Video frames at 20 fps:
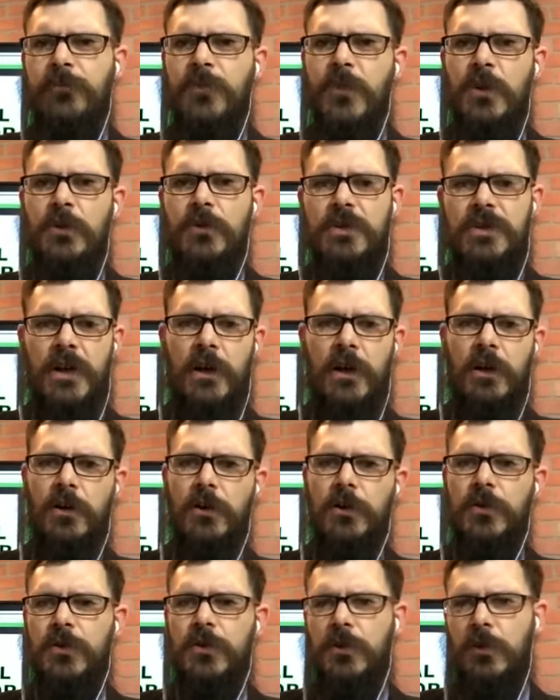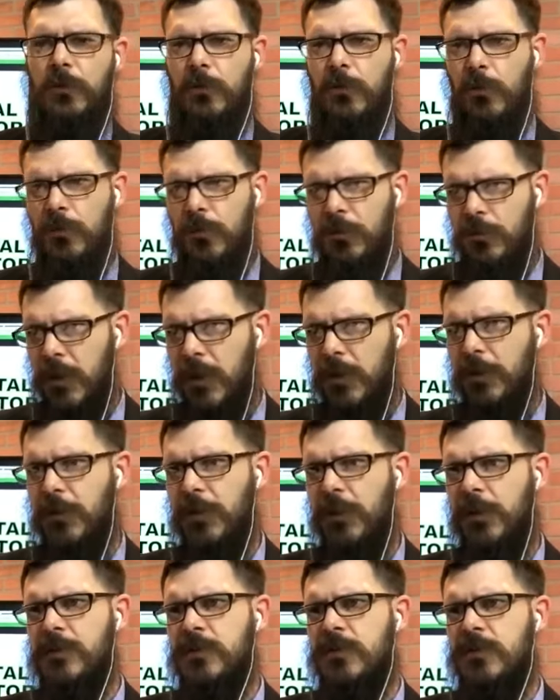Do you sell directly to
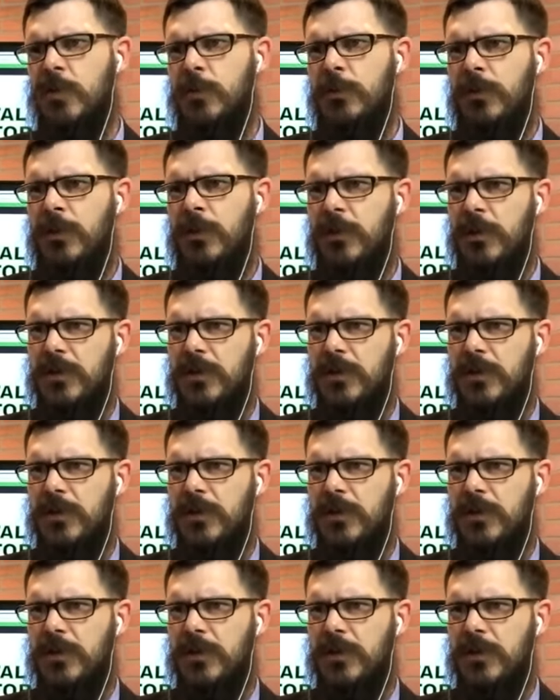the consumer?